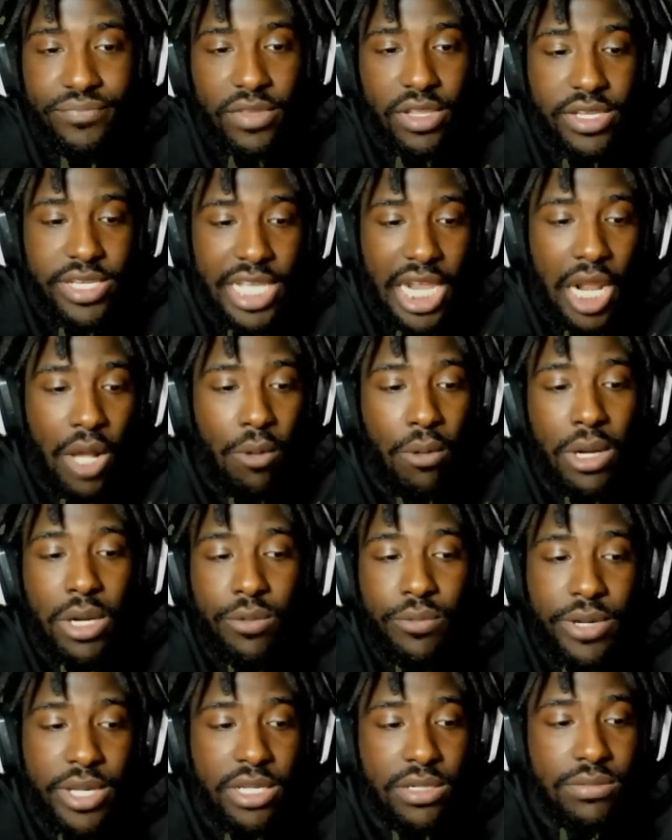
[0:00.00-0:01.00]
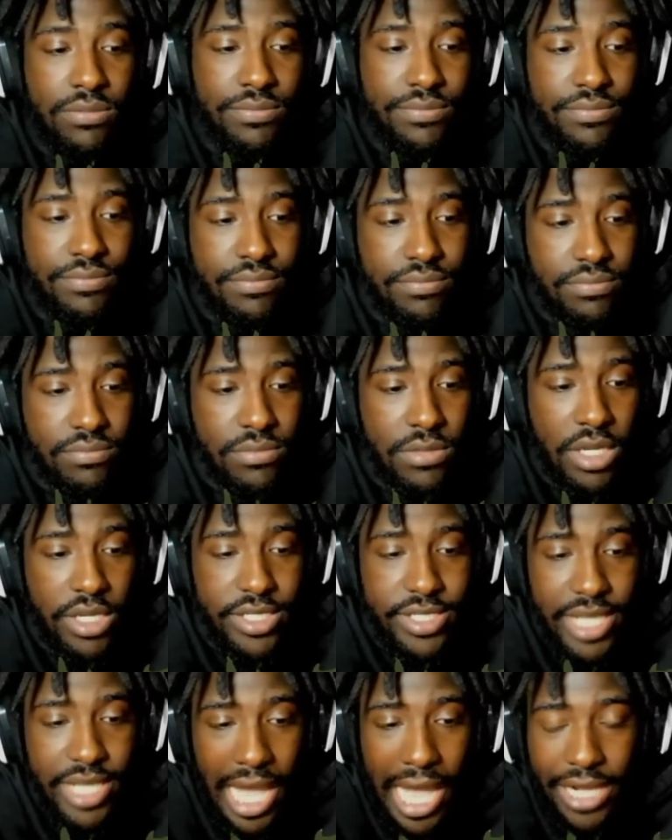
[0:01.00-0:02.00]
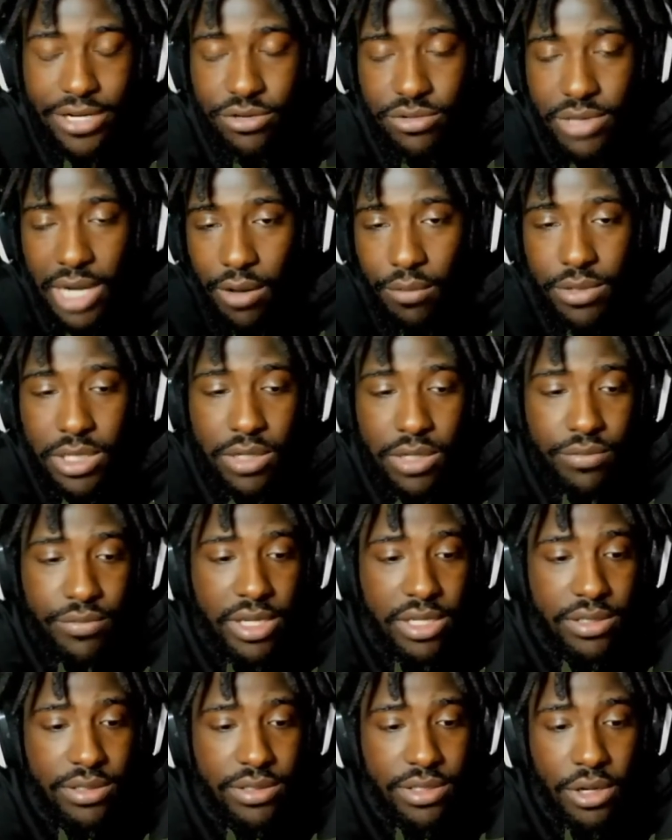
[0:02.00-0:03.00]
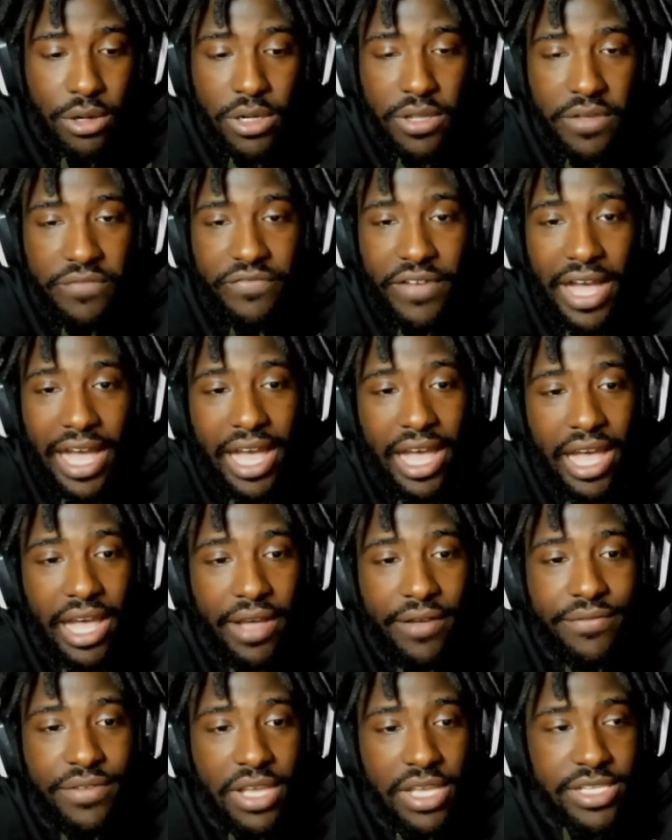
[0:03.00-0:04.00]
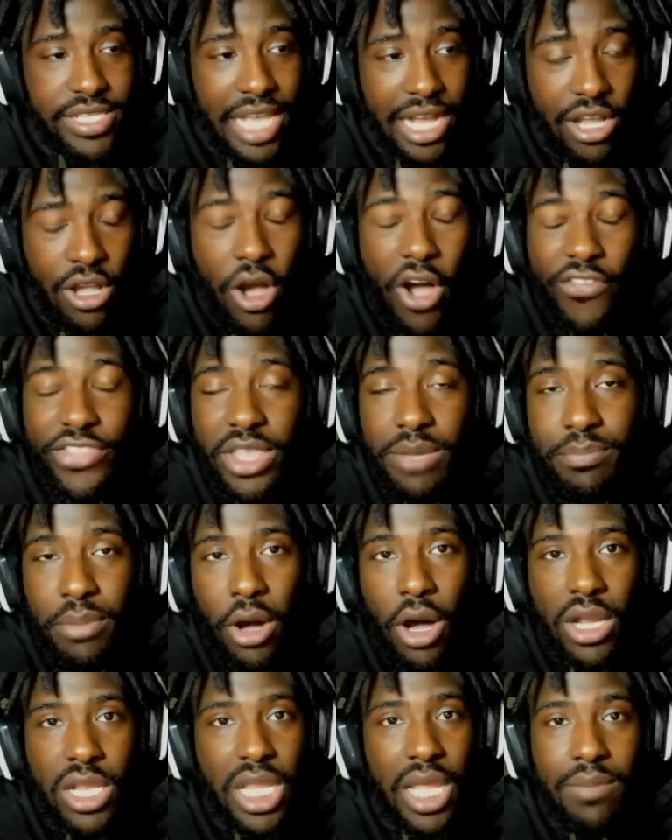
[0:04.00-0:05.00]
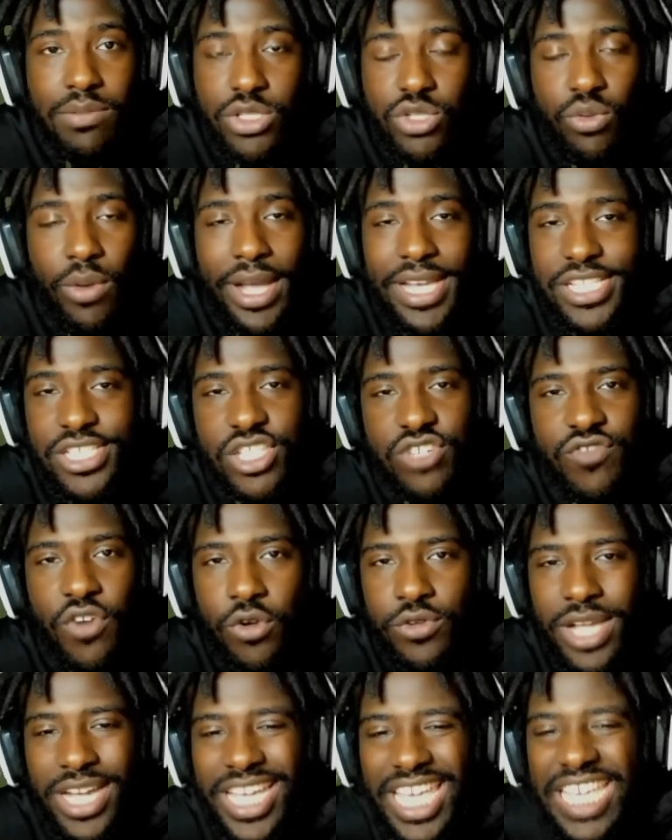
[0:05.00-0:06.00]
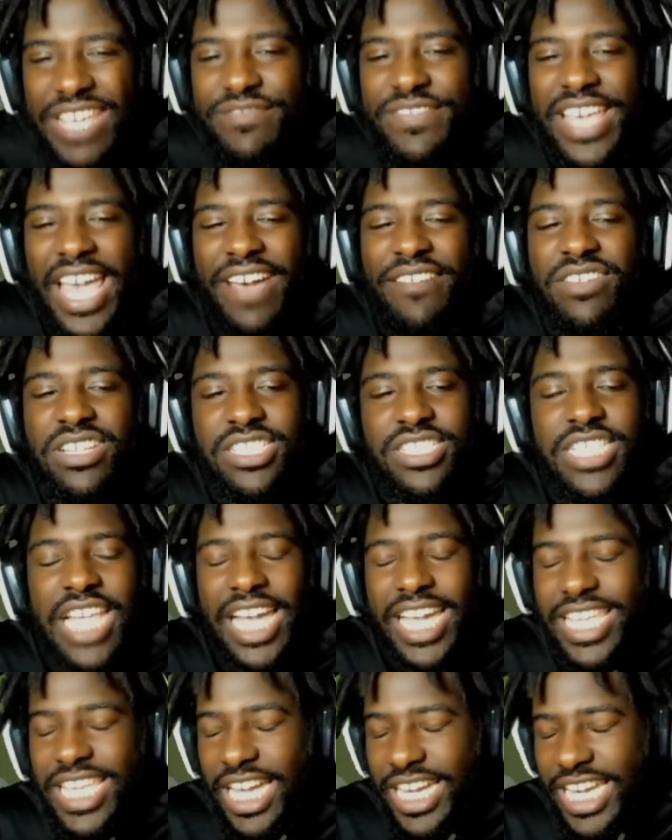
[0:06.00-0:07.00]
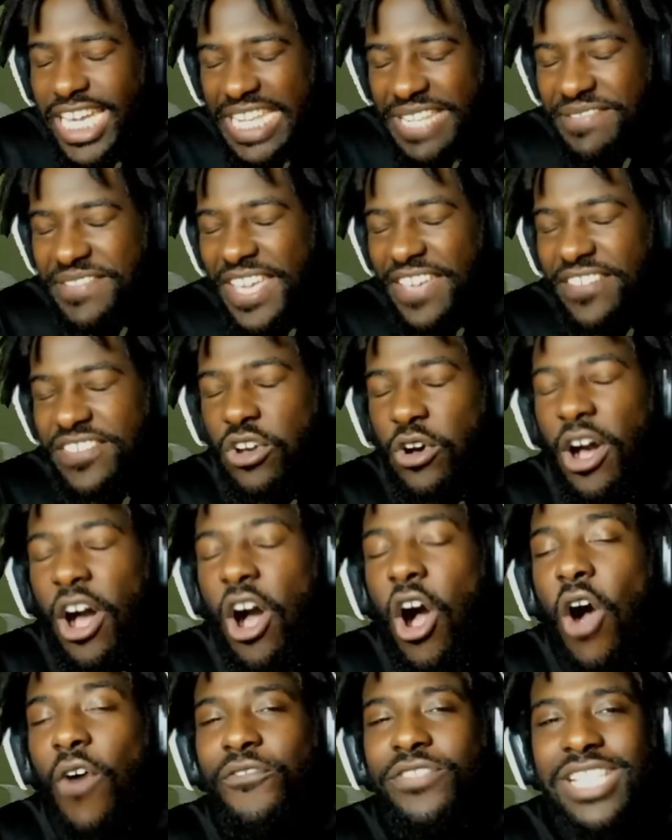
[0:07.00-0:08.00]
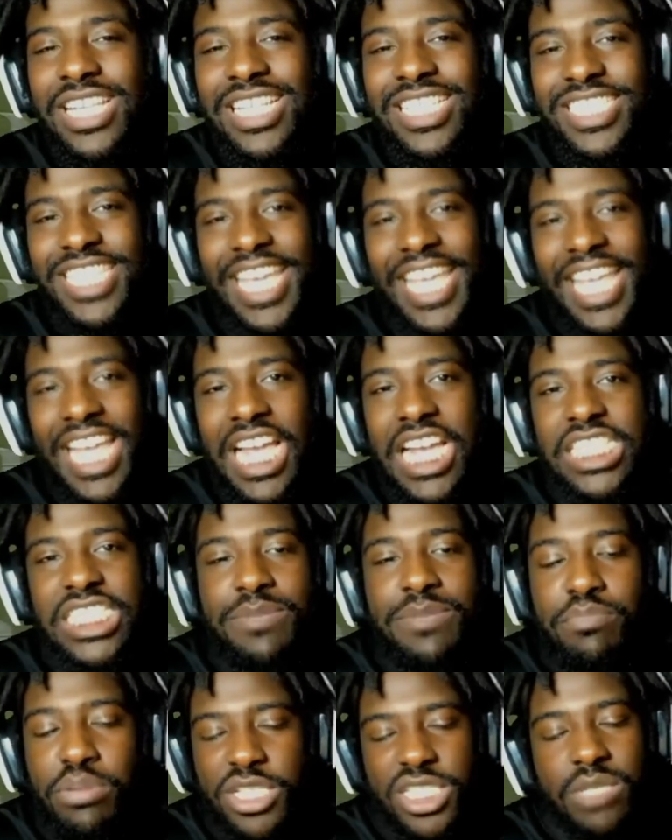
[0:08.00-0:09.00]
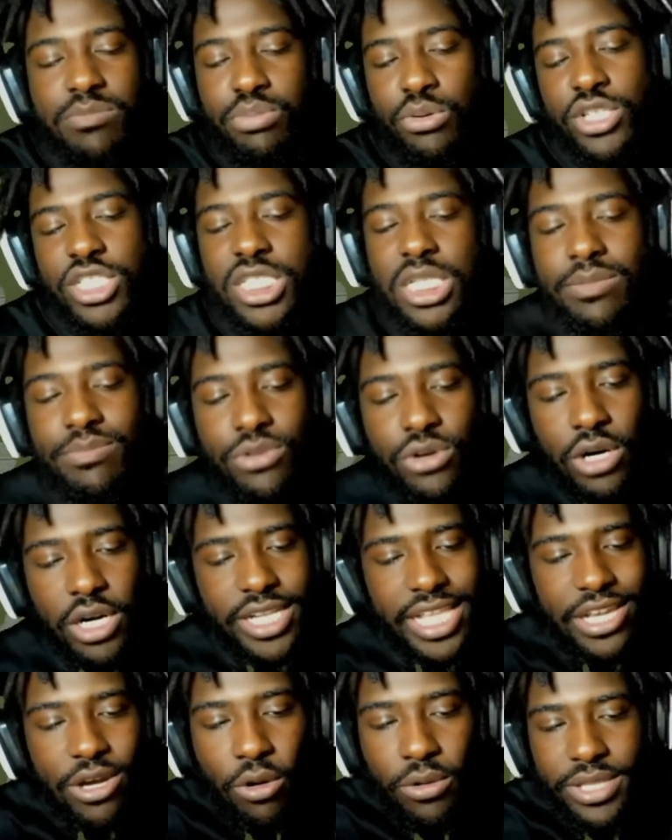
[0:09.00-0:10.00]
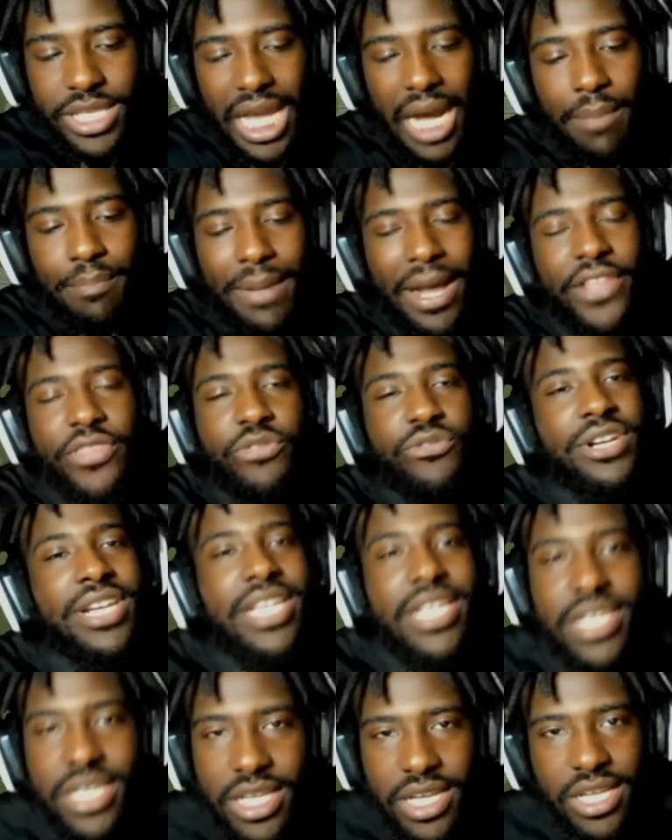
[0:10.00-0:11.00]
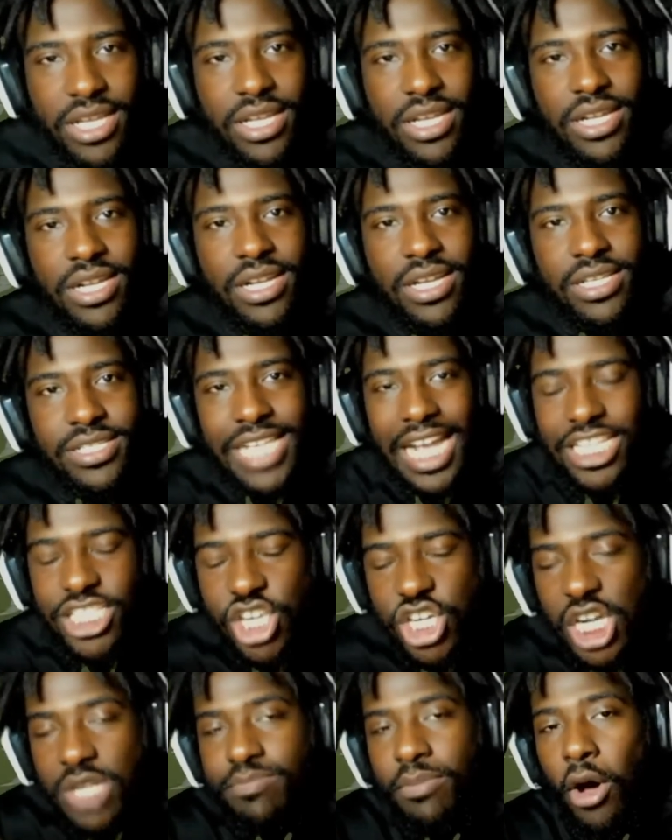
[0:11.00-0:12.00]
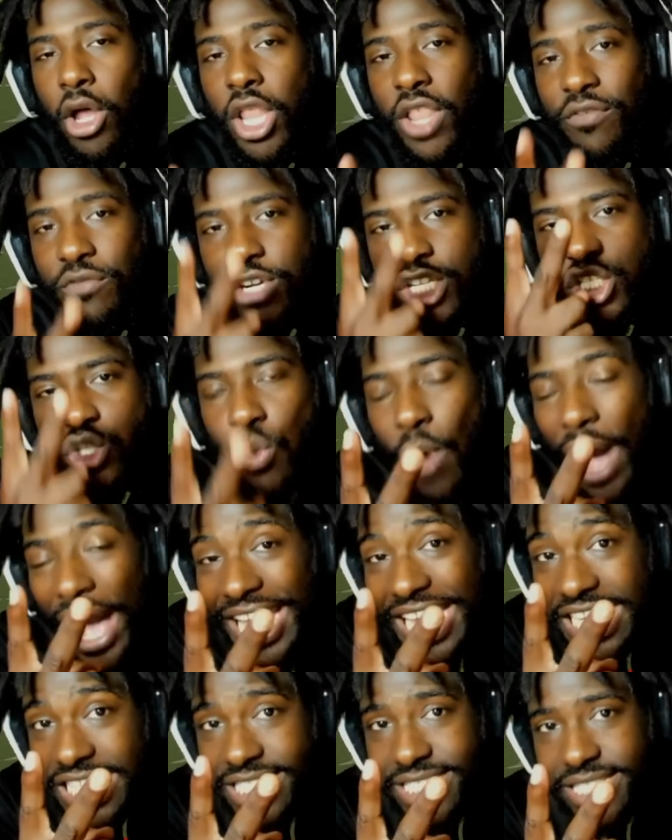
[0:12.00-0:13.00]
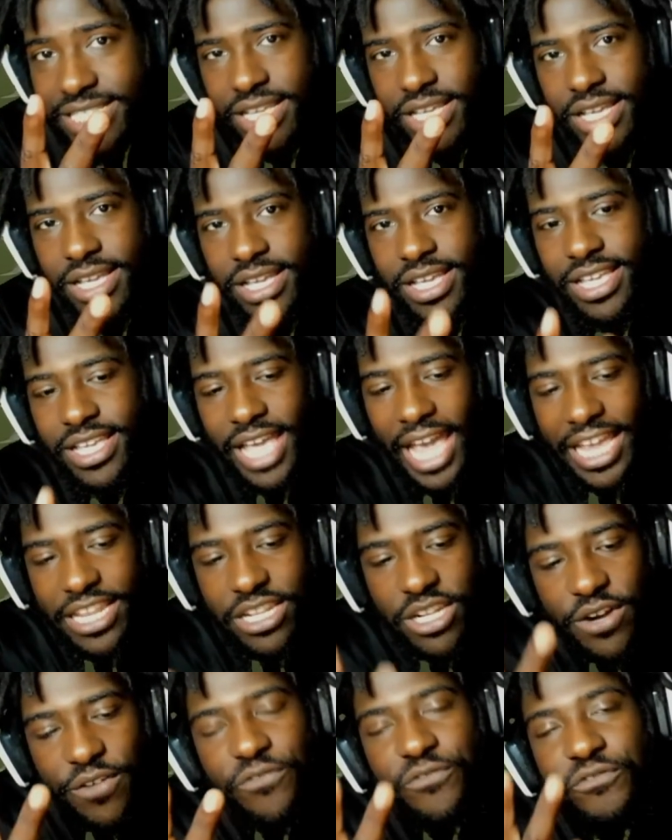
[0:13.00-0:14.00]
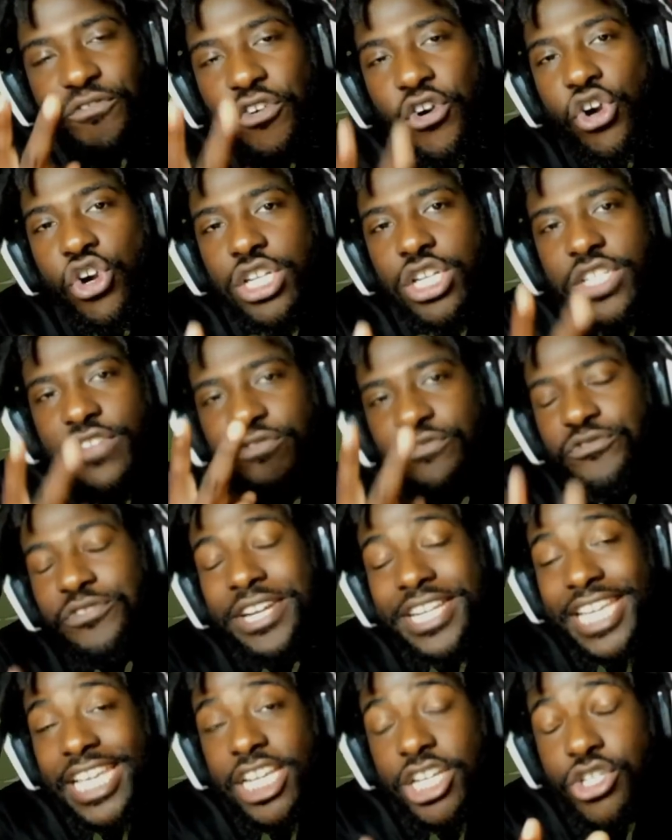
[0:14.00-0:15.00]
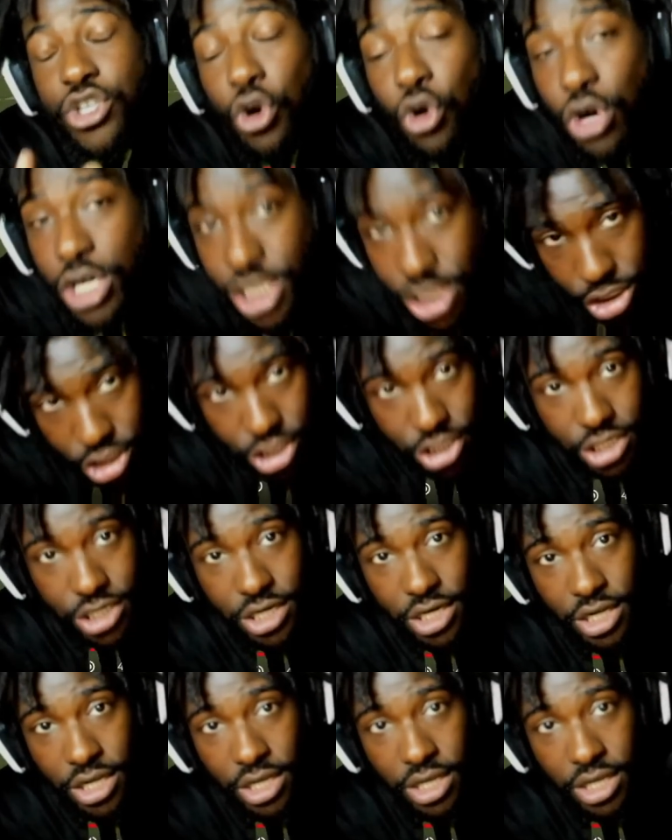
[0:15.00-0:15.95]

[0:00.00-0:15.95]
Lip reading: Y'all don't want to win. Y'all do not want to win. 3rd and 5. Y'all caught the ball up twice in a row. Y'all can't even have it. Y'all can't even give your offense a chance to put some points on the board. They only up by 3. Y'all turn the ball over twice in the first freaking quarter.